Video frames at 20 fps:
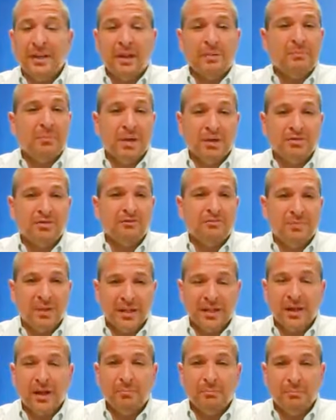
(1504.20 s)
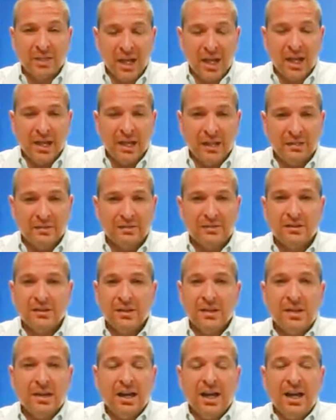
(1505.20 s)
a bunch of money on blinds.
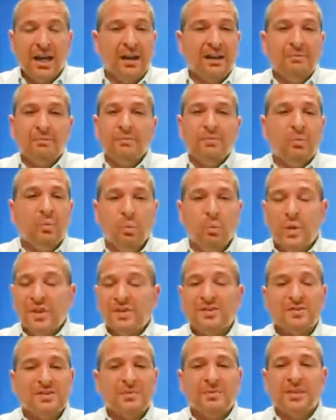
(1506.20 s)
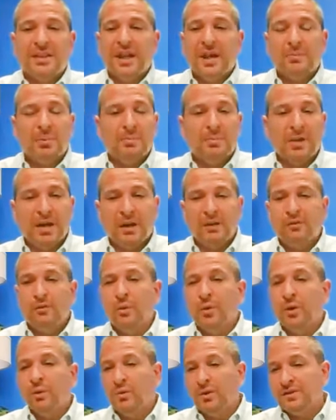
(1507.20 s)
Uh, wasn't something I prepared
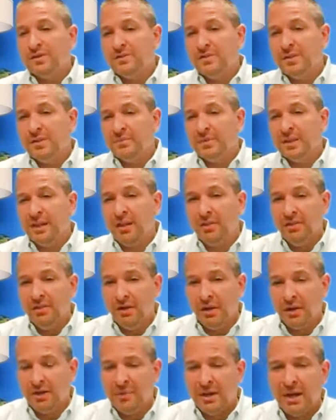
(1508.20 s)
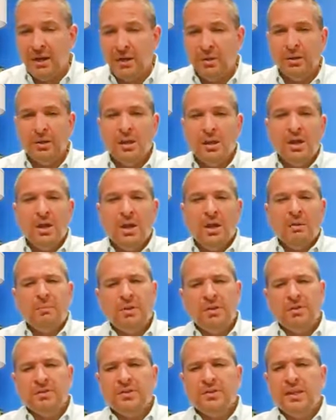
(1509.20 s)
for, wasn't something I thought about. But
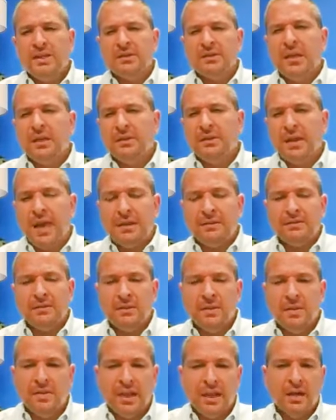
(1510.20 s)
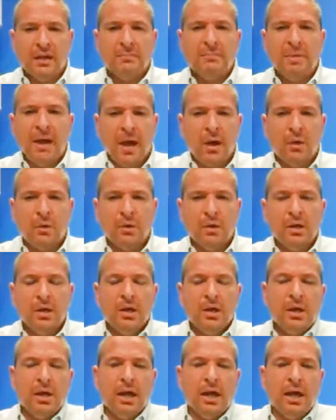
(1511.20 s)
there's things like that to think about.
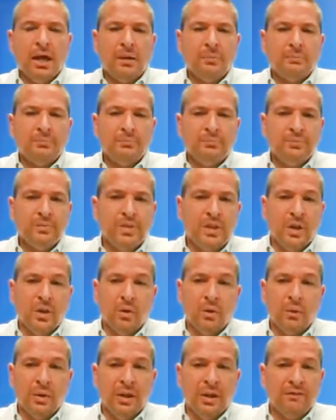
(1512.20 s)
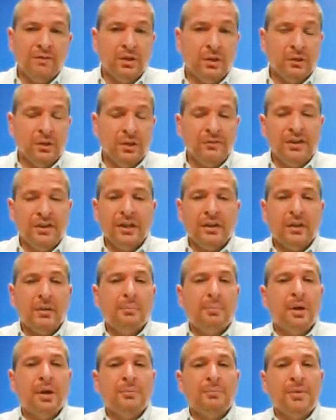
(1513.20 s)
Um, you know, if you're living in an
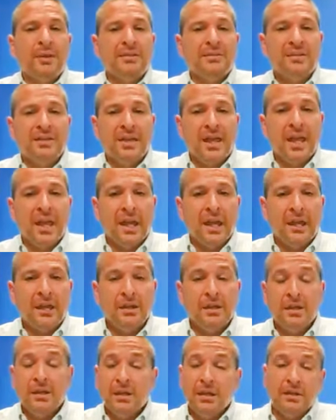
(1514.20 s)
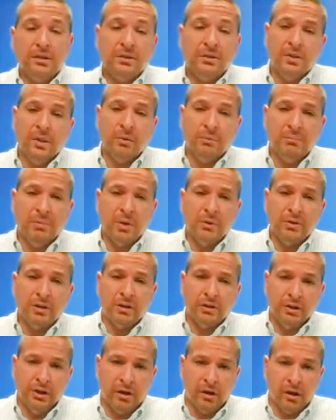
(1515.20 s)
apartment today, you don't mow
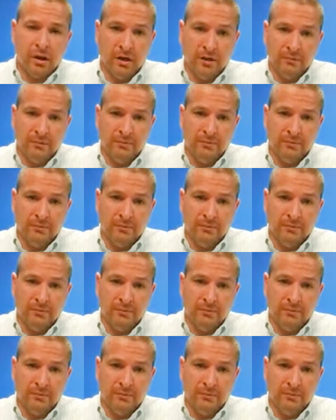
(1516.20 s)
your yard.